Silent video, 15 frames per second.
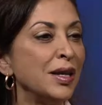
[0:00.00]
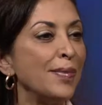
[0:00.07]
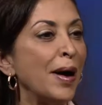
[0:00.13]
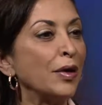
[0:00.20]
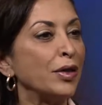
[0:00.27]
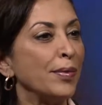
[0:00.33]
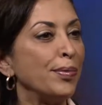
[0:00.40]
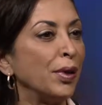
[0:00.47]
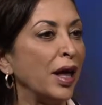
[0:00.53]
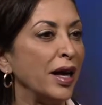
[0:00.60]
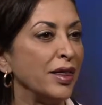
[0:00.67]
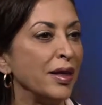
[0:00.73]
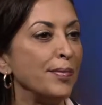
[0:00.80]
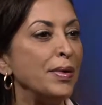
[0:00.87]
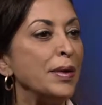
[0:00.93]
about the play
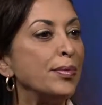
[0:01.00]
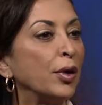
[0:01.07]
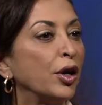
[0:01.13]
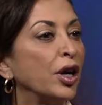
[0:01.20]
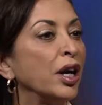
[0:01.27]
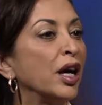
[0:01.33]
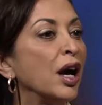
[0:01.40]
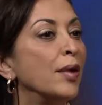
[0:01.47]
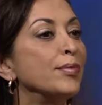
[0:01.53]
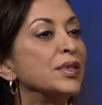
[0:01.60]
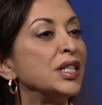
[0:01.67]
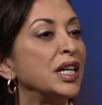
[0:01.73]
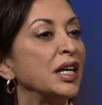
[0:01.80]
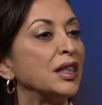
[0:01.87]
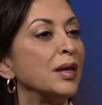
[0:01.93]
that people are going to come
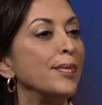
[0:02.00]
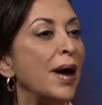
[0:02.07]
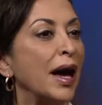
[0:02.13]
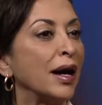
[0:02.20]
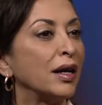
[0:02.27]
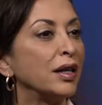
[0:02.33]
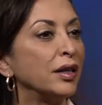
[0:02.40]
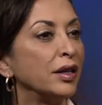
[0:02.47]
see at the MAC.